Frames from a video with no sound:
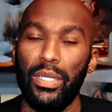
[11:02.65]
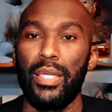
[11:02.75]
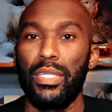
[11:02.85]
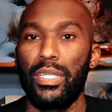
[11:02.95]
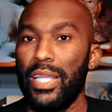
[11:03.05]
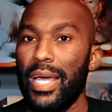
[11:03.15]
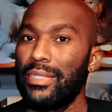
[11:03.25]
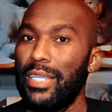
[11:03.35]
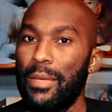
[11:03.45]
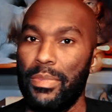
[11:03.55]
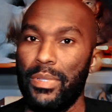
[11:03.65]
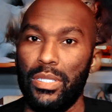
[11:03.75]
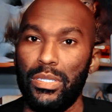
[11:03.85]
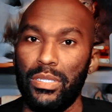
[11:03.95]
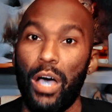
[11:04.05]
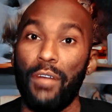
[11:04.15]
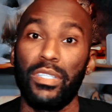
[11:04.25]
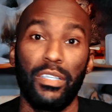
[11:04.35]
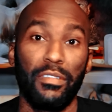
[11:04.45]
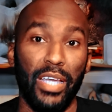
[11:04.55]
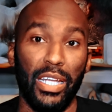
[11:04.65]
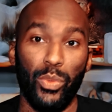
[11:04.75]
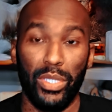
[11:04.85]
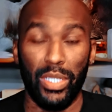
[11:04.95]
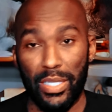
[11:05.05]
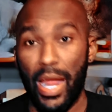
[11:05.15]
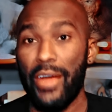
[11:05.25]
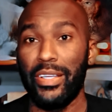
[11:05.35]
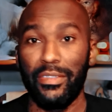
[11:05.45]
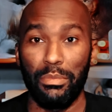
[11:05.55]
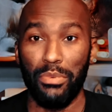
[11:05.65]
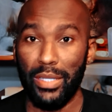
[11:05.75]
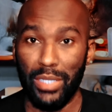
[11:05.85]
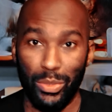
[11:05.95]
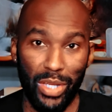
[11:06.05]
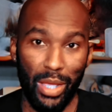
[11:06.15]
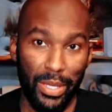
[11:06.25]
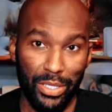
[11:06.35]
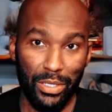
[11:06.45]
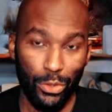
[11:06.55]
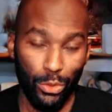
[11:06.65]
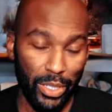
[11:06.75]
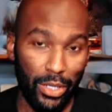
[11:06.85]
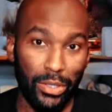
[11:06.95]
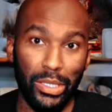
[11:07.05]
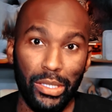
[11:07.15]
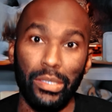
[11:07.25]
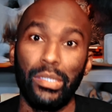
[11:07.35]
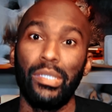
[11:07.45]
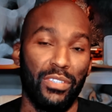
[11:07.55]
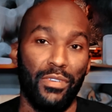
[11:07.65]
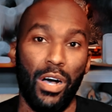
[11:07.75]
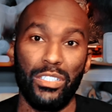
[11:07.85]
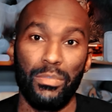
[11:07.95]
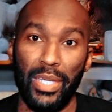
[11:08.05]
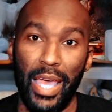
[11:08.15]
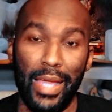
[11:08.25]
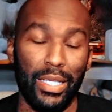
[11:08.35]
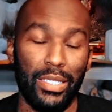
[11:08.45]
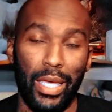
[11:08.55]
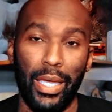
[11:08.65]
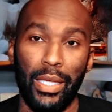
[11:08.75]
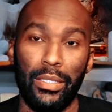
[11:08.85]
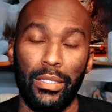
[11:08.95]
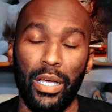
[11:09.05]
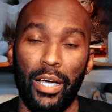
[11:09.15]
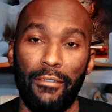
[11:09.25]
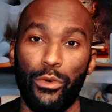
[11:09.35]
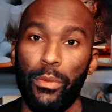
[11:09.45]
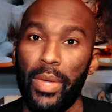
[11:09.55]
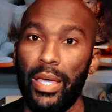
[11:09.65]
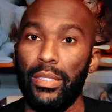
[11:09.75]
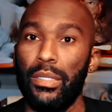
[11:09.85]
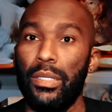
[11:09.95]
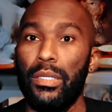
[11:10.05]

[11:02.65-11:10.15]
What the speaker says: And then the last step is often conflated with the entirety of the process, that I mentioned a little bit earlier, which involves the mechanics and format.